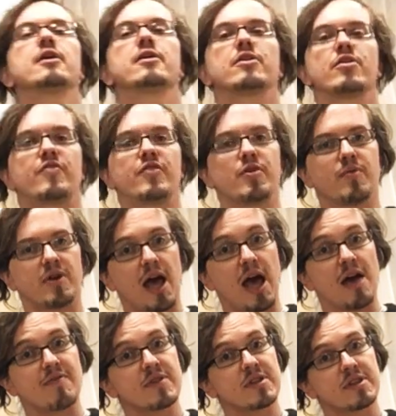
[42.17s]
if you were
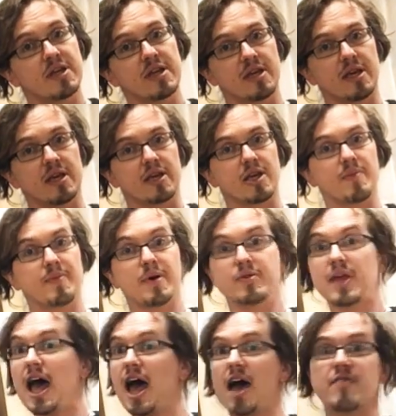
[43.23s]
ever thinking
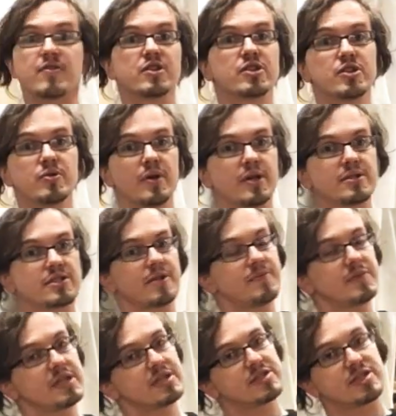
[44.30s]
about ever doing
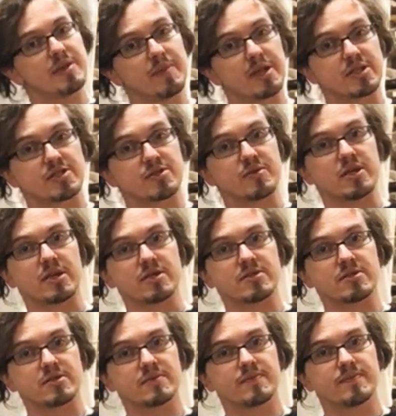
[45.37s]
something similar to
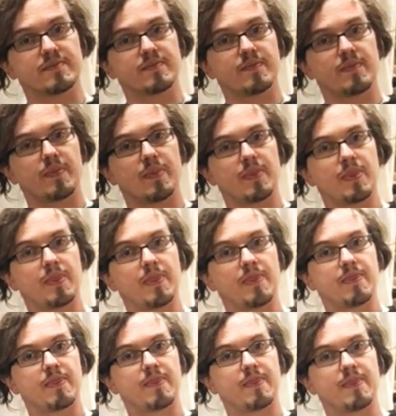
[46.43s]
this,
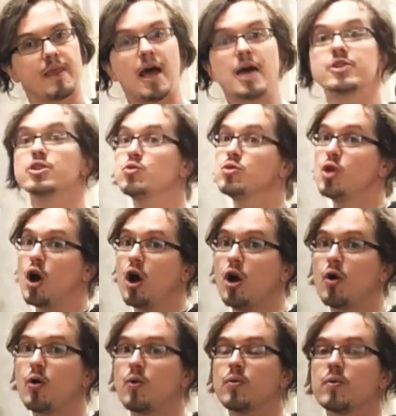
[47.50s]
and you
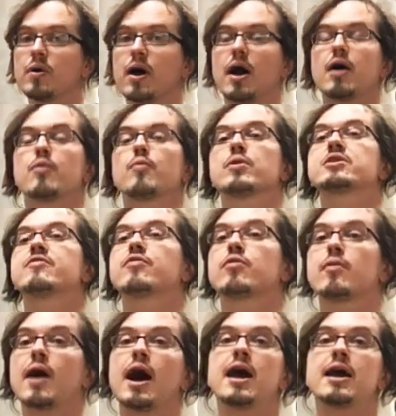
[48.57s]
know what the
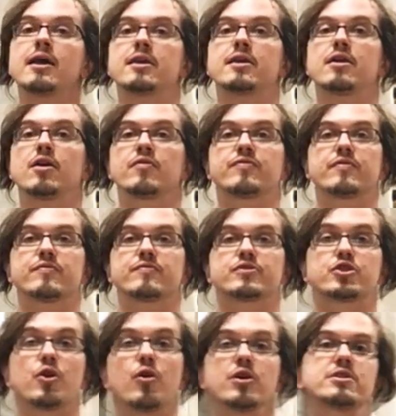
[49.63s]
variety of
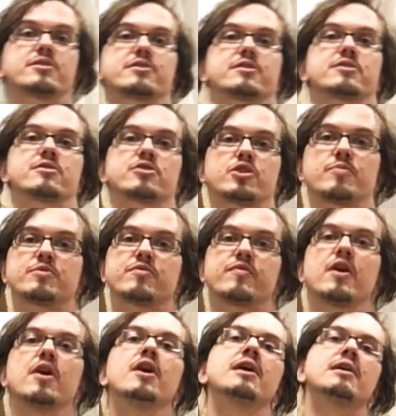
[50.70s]
choices in terms of
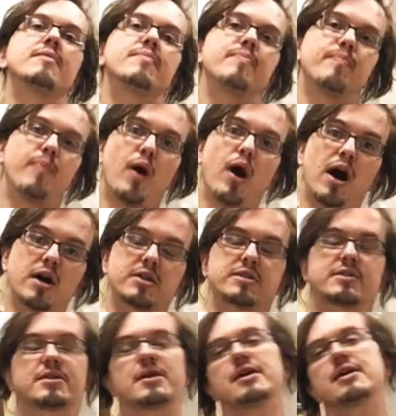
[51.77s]

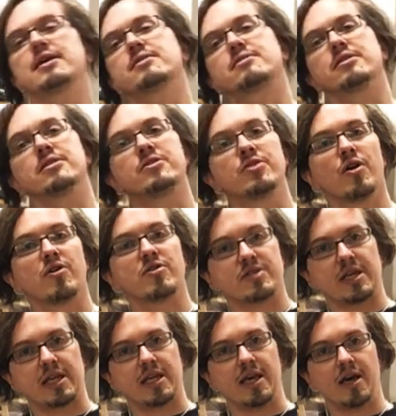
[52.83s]
boxes and doors
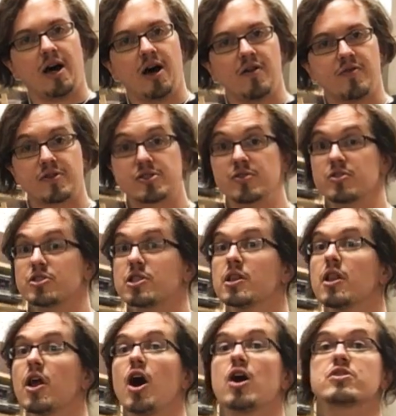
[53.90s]
Ikea offers, so there's
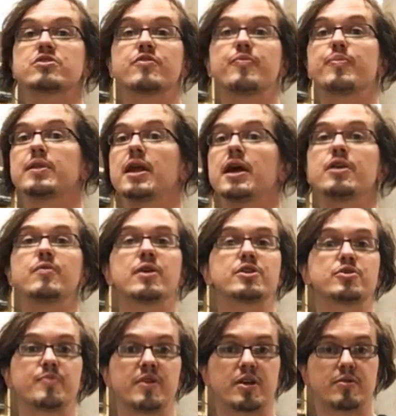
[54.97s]
plenty ways to
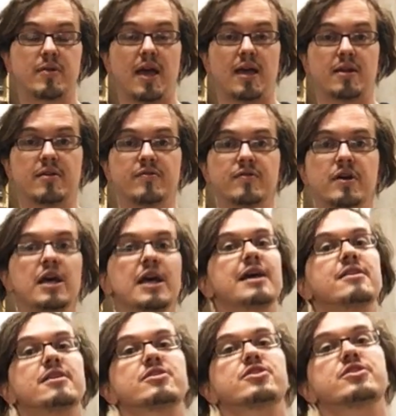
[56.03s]
be creative.
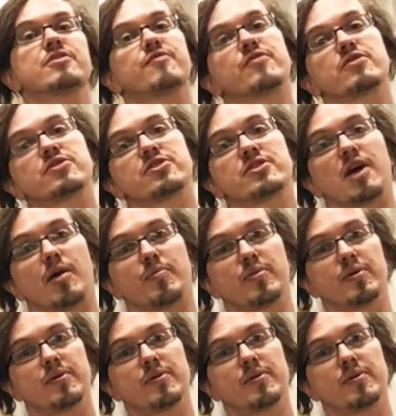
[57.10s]
This is the first step.